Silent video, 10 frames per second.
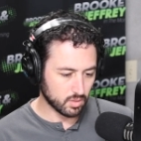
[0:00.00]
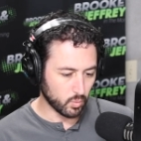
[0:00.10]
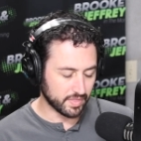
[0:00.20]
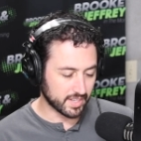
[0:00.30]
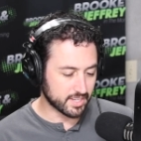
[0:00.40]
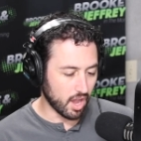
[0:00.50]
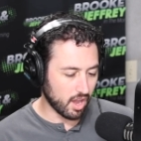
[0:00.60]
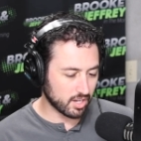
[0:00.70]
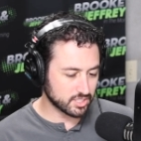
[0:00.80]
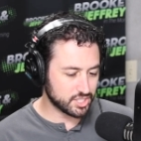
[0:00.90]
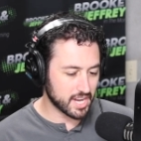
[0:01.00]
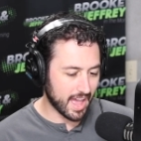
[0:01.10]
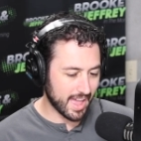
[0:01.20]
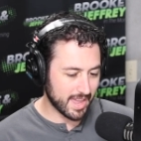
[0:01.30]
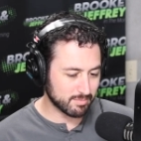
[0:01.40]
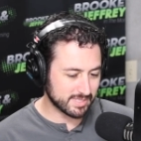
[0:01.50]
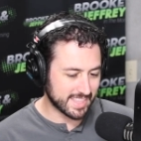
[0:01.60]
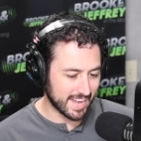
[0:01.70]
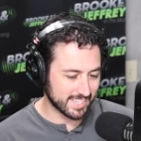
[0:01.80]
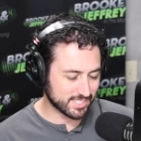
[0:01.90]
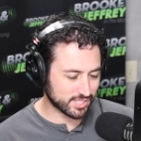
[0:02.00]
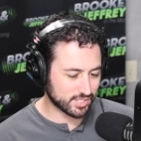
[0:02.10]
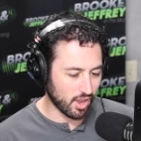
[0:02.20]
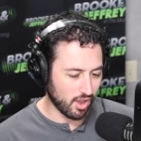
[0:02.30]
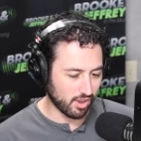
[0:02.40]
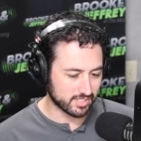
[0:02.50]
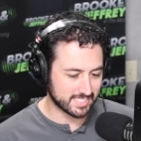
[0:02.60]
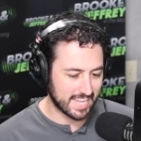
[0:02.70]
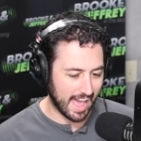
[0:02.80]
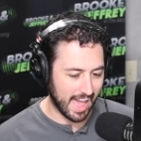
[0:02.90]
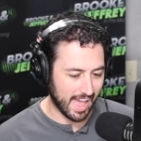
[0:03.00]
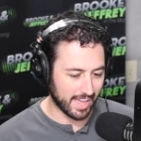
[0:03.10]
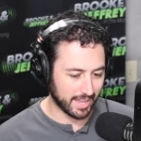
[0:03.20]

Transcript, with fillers: When the gong chimes, then it's song time.